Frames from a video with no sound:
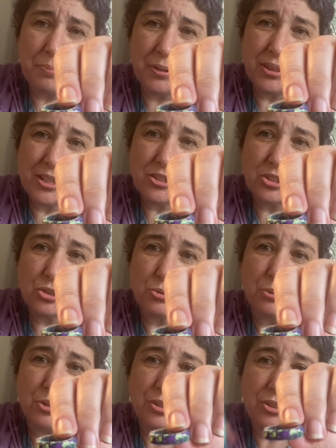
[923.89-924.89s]

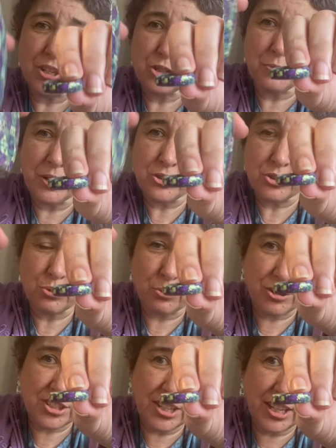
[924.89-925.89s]
This one's
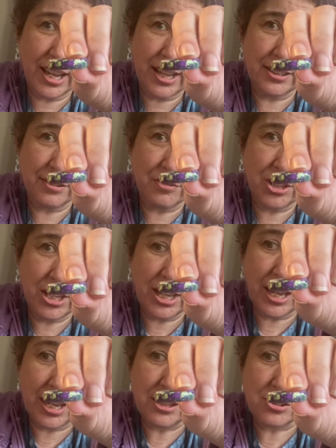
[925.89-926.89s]
towards the end of the
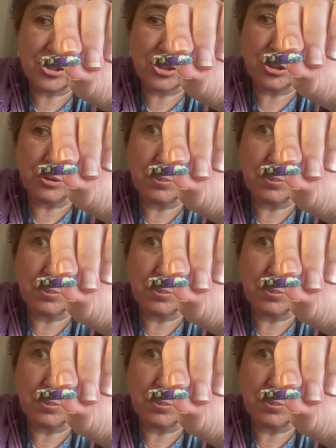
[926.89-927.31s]
cane too,